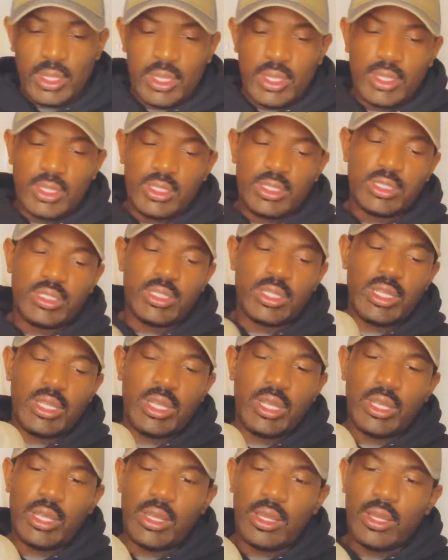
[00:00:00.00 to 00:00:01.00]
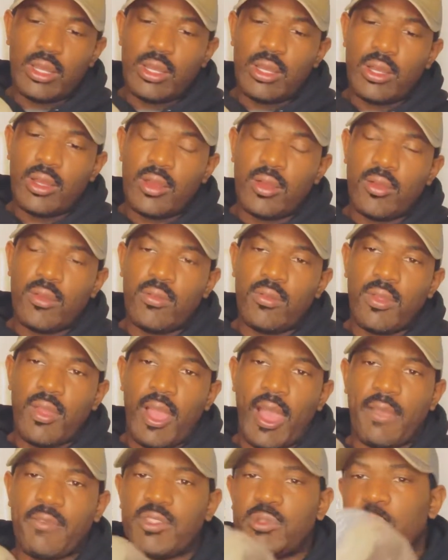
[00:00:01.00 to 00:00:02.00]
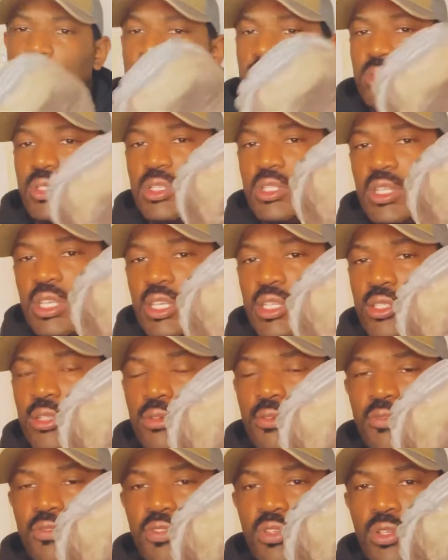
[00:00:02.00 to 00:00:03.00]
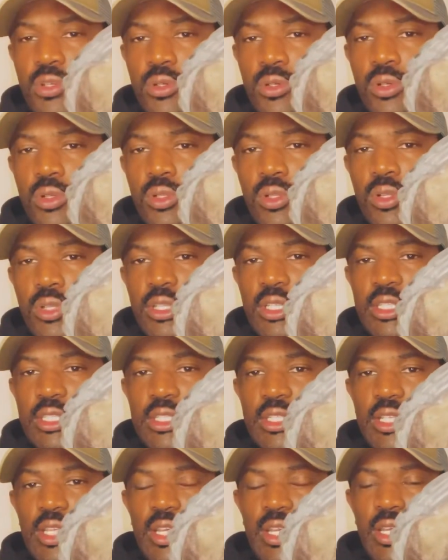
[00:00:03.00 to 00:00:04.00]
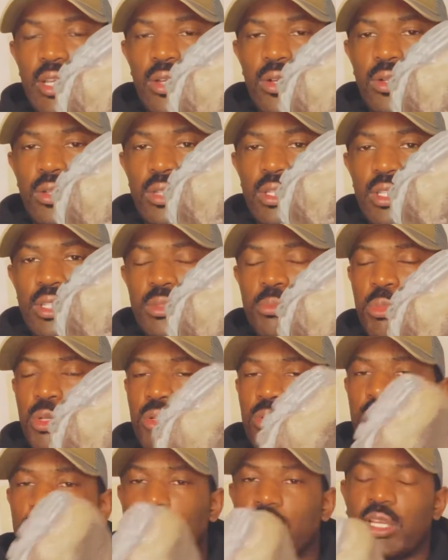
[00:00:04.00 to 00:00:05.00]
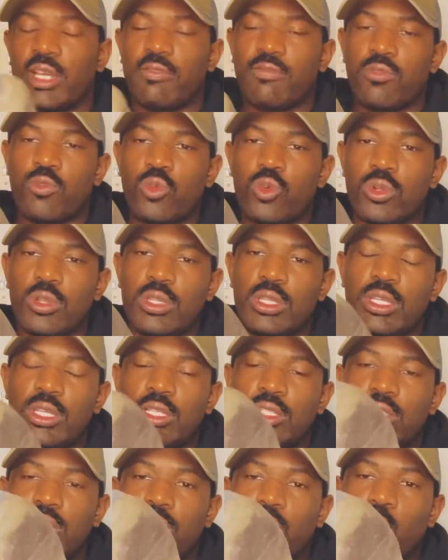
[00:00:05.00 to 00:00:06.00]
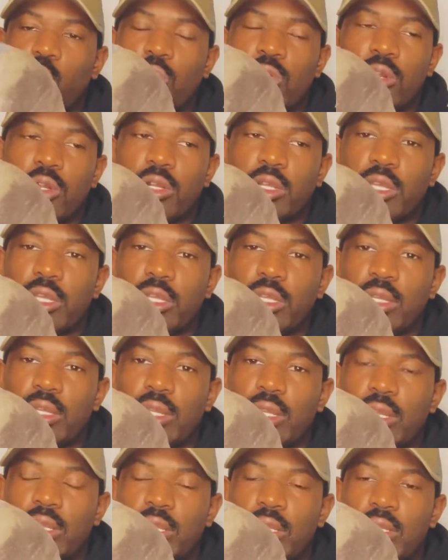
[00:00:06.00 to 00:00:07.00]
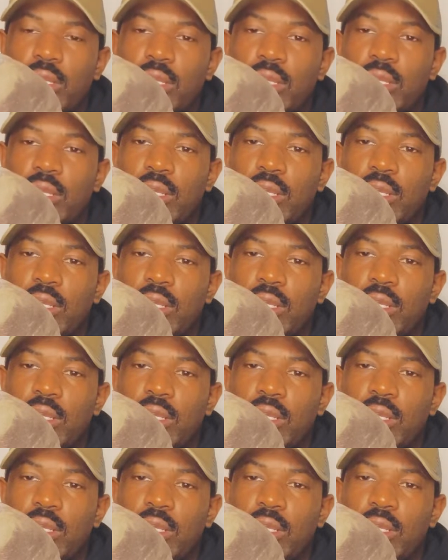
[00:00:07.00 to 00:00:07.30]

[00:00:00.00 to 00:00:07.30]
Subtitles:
Let's see. I've spilled diesel fuel on these boots. I've worn these to work in